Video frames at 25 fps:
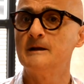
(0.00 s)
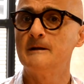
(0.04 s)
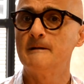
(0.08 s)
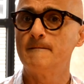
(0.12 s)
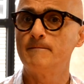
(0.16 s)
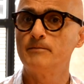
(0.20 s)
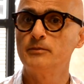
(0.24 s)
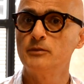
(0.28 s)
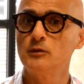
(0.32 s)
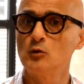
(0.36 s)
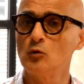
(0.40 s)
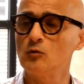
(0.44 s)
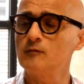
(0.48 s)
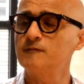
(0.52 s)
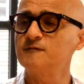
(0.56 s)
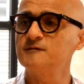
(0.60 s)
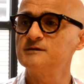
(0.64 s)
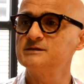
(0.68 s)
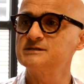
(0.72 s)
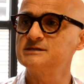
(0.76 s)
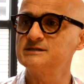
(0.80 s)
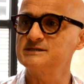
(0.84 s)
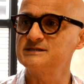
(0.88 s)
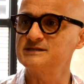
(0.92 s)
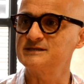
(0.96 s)
No
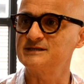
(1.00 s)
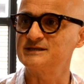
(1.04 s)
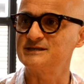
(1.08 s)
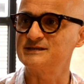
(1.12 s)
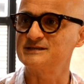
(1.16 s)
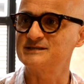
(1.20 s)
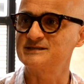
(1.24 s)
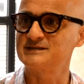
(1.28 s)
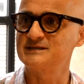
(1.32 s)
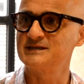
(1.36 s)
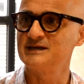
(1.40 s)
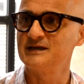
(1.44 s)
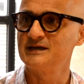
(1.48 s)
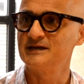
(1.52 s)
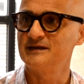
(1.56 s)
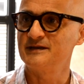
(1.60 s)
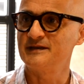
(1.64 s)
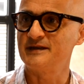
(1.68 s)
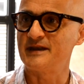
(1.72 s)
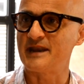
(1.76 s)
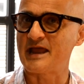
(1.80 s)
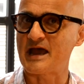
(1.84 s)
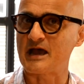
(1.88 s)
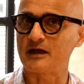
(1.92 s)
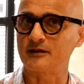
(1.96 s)
physicist
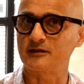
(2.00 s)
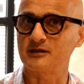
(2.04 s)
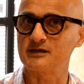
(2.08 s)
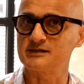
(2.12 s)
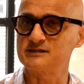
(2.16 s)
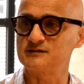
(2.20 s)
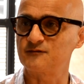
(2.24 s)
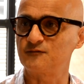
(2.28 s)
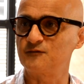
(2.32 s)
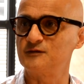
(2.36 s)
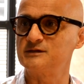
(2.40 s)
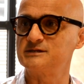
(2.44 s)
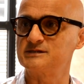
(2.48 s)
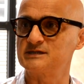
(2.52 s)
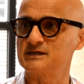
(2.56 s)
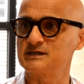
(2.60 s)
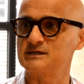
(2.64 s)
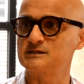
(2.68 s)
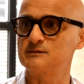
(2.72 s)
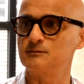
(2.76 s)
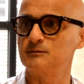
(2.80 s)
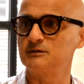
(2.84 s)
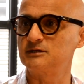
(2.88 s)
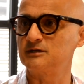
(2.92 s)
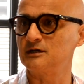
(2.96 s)
now does
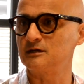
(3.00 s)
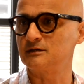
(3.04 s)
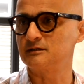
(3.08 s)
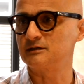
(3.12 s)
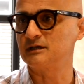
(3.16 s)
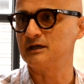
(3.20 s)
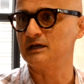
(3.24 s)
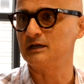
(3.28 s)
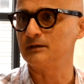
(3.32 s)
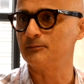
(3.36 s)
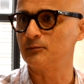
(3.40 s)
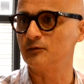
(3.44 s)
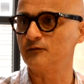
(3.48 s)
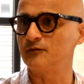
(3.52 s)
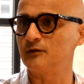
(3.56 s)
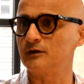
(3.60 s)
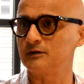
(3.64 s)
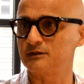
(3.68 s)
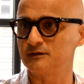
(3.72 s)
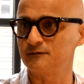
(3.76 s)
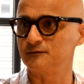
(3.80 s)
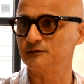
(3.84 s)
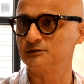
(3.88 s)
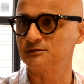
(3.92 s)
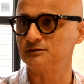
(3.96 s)
physics without the help of
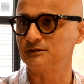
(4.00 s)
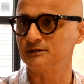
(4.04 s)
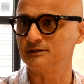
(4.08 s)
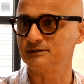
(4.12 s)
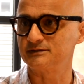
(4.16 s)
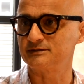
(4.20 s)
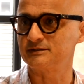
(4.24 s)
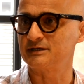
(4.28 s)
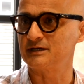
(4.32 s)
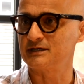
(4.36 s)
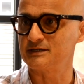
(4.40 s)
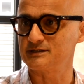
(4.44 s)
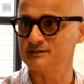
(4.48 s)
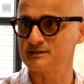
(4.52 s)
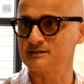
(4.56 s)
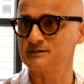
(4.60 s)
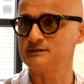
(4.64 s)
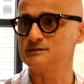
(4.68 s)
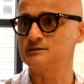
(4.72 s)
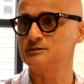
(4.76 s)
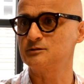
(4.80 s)
artificial intelligence.